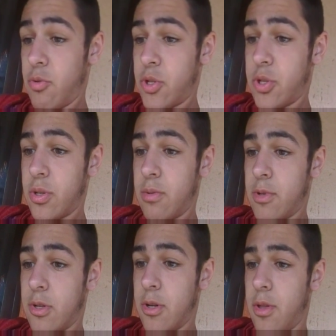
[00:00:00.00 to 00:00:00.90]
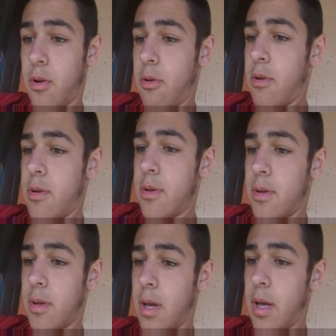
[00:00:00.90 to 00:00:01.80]
It was good though.
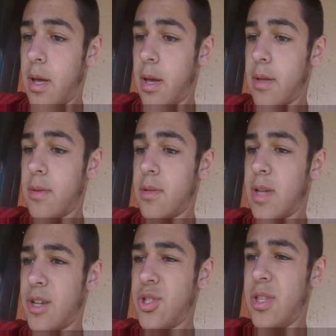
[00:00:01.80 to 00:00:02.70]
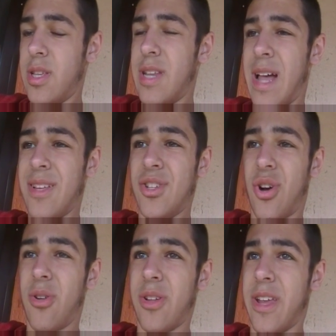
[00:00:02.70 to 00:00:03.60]
Actually, the Italian
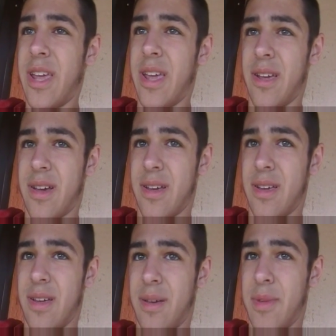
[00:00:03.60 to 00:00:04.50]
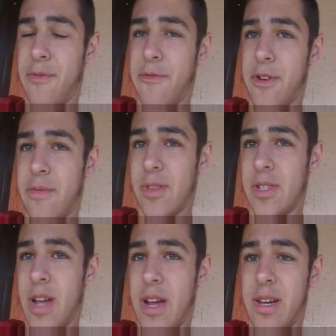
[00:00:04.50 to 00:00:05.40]
chocolate cake, I made fun of
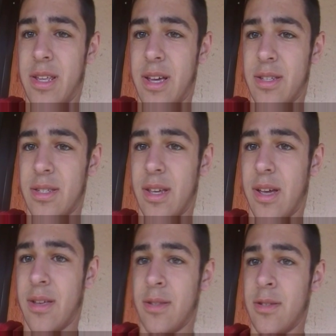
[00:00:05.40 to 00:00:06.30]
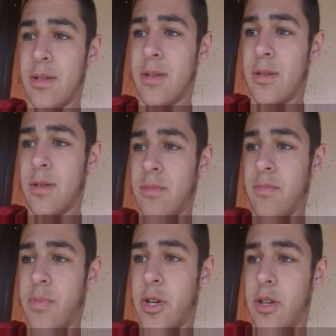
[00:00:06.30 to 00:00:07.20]
its tiny ass size,
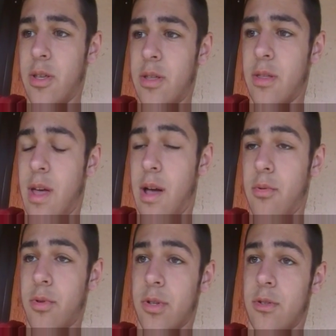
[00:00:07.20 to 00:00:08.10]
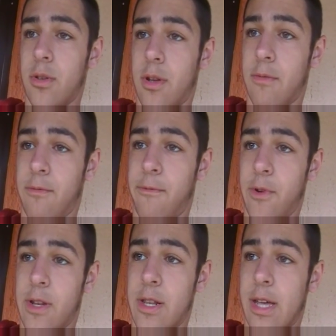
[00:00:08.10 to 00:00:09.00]
but that was a
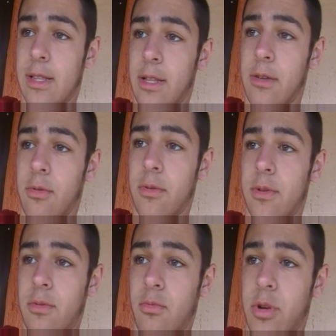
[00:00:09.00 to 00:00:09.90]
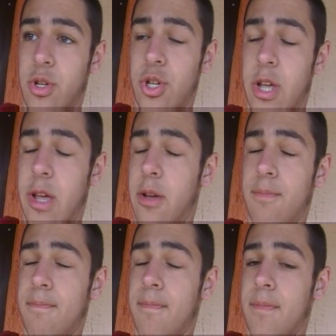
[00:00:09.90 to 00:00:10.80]
friggin' deadly rich cake.
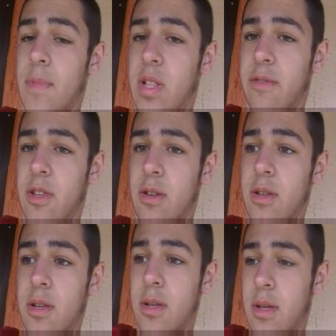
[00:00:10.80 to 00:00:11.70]
Loved it.